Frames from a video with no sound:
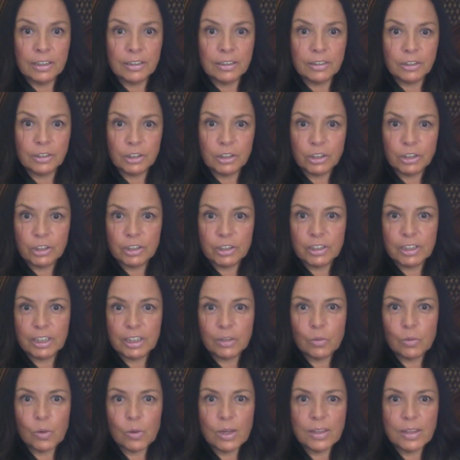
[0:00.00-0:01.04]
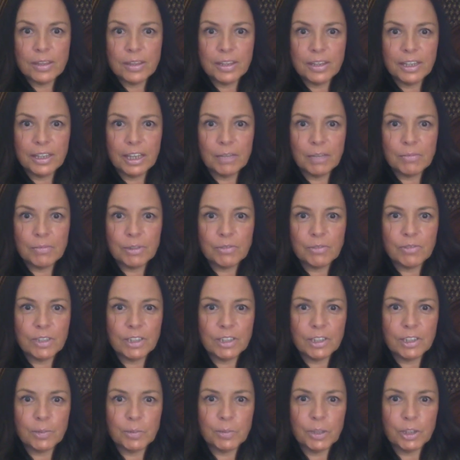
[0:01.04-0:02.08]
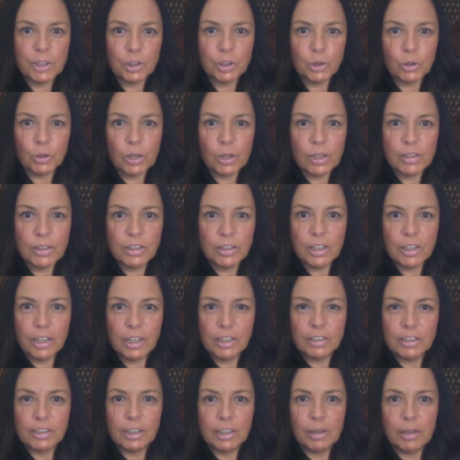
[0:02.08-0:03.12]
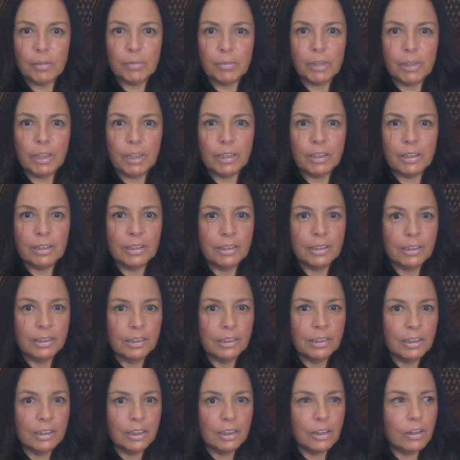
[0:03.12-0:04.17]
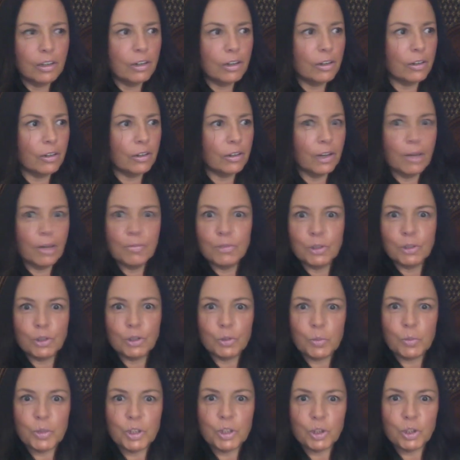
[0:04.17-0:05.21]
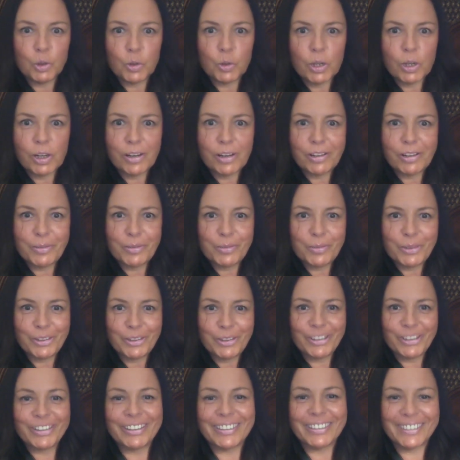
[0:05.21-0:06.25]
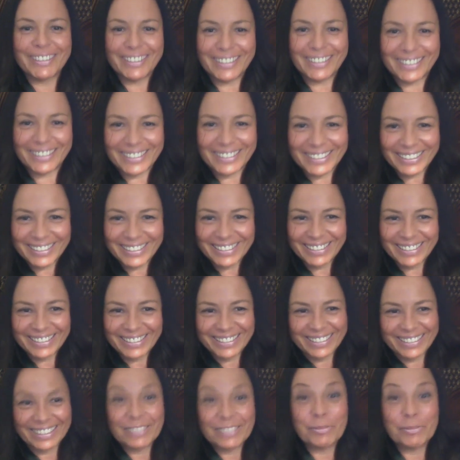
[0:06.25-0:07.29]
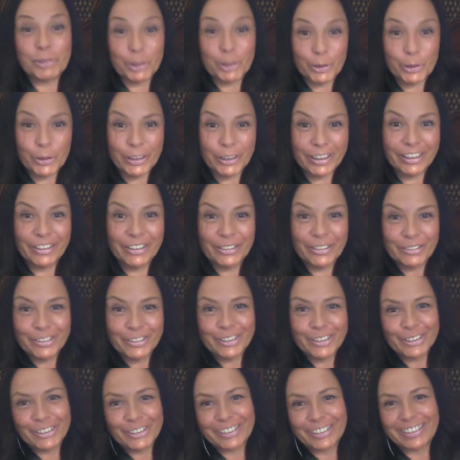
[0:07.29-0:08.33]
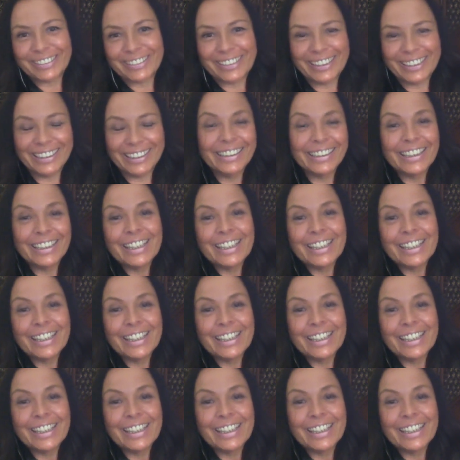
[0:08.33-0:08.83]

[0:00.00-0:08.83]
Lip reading: This is like one day I'm very spiritual, and the next day I'm like, oh, I'm not spiritual anymore. I'm joking, of course, right?